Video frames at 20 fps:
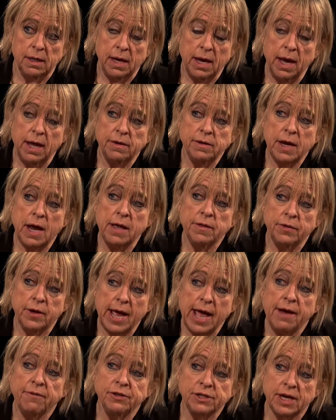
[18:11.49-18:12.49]
And, uh, and
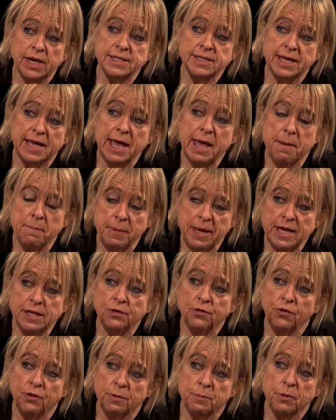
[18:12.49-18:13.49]
the advertising
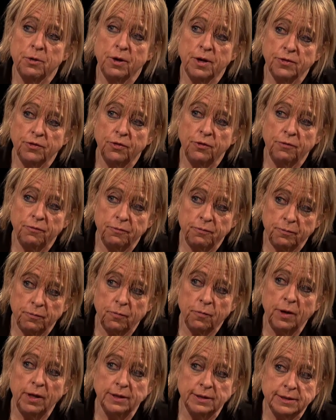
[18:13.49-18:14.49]
campaigns for them are also
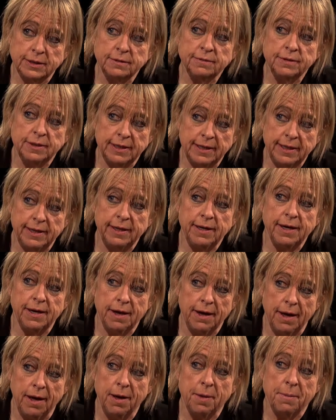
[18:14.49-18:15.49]
relatively
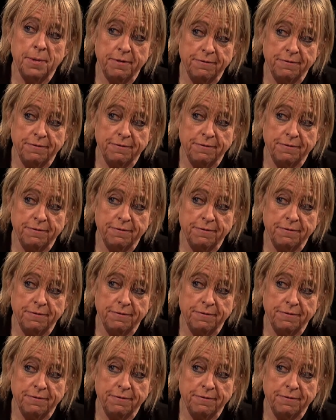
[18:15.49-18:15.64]
um,